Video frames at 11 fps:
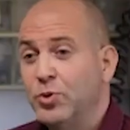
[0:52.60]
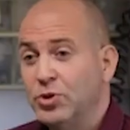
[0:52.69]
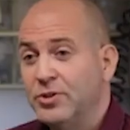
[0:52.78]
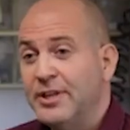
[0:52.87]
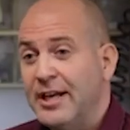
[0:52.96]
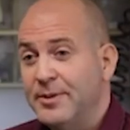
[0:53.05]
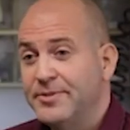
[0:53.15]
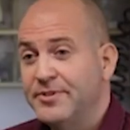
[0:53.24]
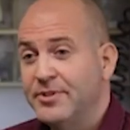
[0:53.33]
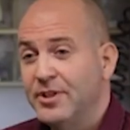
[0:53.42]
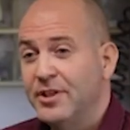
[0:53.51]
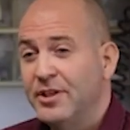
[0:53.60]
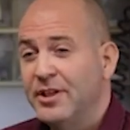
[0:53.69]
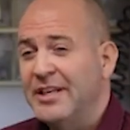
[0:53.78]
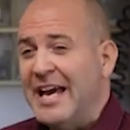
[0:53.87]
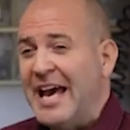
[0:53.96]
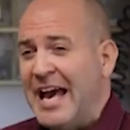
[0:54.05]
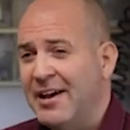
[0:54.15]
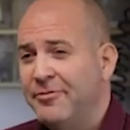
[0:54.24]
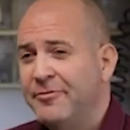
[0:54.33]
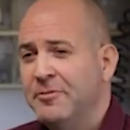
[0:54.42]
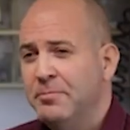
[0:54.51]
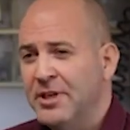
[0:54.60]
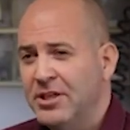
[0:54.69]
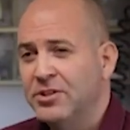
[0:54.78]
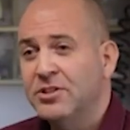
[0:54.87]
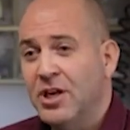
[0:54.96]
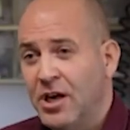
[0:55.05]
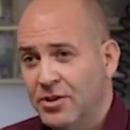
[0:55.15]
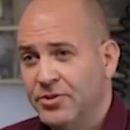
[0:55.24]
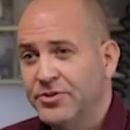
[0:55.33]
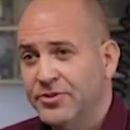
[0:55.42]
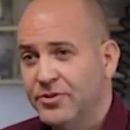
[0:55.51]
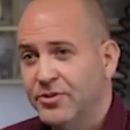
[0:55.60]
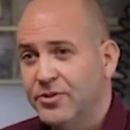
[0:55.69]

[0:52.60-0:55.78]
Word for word: prototypes in a half a million colors.